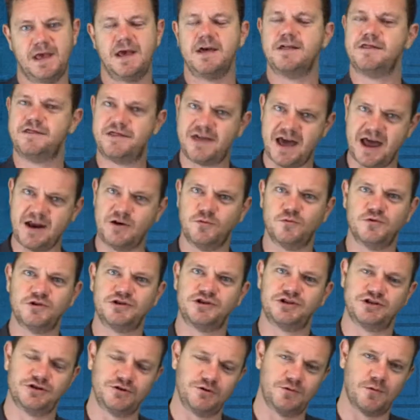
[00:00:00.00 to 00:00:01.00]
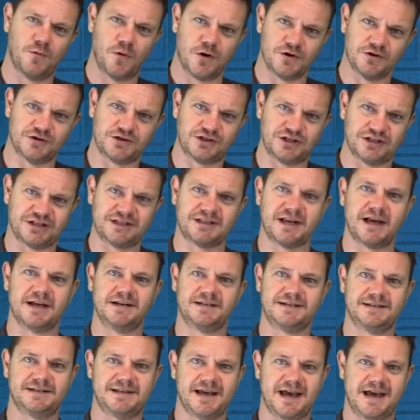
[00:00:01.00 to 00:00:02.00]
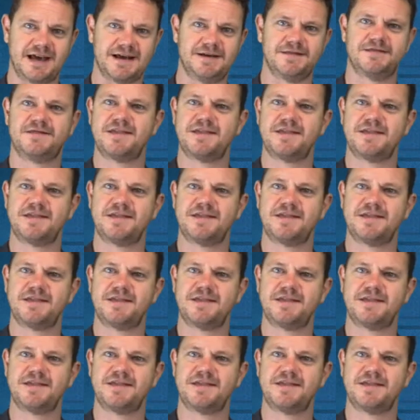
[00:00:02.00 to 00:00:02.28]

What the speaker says: Then would you want to sign today?